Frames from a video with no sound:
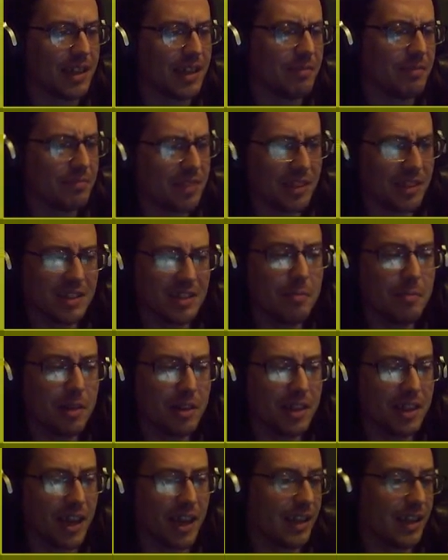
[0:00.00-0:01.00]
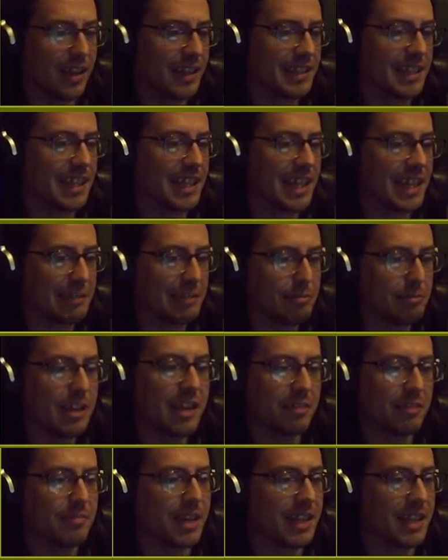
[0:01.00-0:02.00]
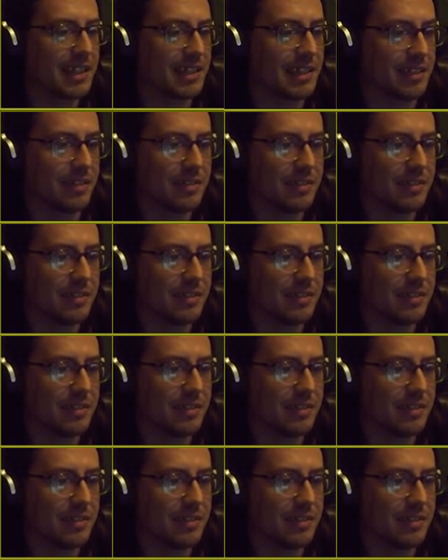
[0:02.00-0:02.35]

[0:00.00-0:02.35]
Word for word: Yep, I don't mind that because that lets me kill Maixner.